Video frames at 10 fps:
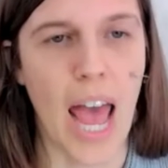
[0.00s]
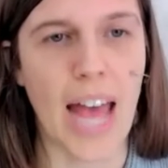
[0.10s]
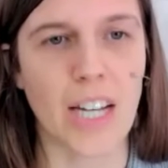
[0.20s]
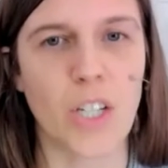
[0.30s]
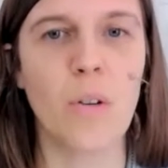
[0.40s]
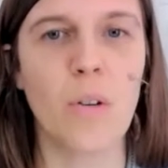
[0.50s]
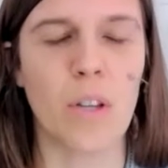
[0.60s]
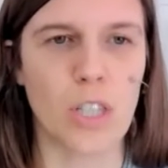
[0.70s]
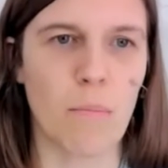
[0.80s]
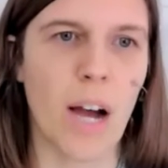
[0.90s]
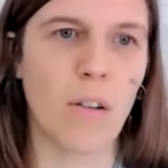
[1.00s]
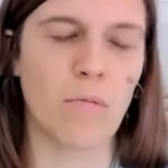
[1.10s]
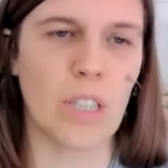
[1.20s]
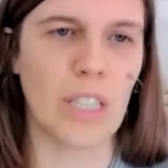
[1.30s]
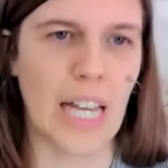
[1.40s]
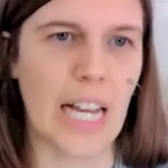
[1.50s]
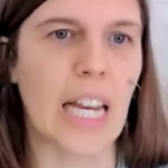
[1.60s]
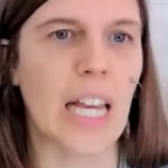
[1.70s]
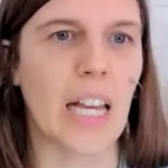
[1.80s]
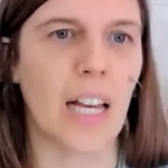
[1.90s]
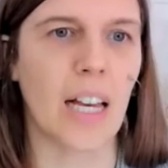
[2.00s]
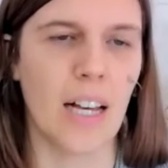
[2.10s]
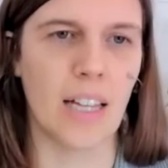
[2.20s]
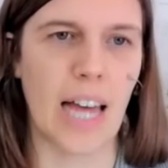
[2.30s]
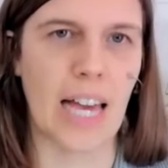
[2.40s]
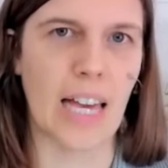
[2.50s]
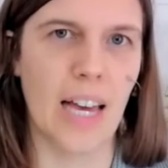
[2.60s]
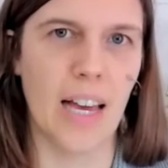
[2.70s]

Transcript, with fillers: And two, they're somehow relating like